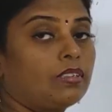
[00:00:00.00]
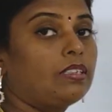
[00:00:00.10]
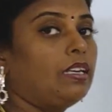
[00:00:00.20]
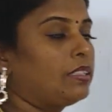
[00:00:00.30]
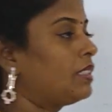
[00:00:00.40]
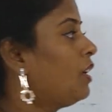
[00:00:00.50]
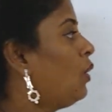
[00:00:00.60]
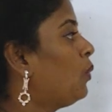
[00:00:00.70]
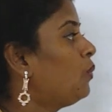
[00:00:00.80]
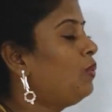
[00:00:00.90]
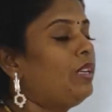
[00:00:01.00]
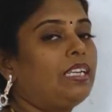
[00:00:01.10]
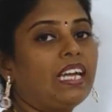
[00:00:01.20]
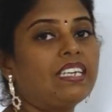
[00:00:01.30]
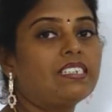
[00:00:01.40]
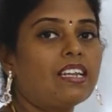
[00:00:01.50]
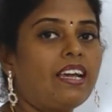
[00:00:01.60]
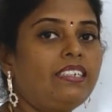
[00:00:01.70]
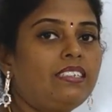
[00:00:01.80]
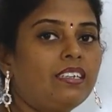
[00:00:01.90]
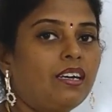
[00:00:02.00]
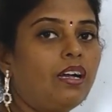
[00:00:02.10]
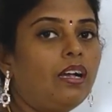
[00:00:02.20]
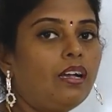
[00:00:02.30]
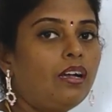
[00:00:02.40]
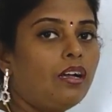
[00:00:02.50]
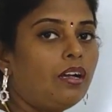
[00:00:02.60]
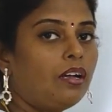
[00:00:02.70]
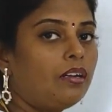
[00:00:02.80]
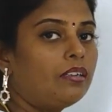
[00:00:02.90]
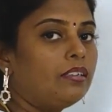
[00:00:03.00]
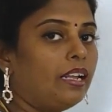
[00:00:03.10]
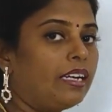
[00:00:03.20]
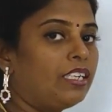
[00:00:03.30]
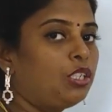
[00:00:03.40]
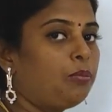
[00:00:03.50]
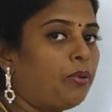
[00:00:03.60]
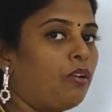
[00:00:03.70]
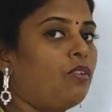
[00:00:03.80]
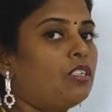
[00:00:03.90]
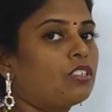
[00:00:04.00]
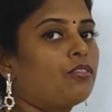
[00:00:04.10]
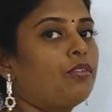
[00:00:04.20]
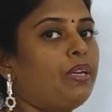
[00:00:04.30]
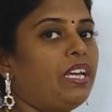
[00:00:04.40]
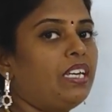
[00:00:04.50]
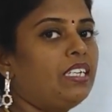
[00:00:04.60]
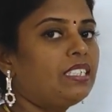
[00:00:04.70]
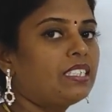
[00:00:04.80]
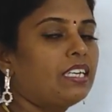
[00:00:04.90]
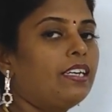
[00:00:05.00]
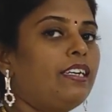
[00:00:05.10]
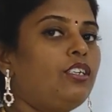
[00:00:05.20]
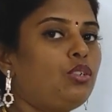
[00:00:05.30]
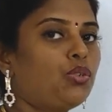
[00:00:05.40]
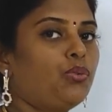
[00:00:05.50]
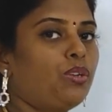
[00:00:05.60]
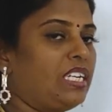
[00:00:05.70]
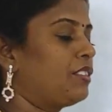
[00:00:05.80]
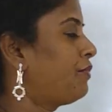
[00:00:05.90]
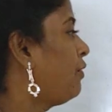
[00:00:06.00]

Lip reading: Yes, we can write the negative powers of the base in 2 ways.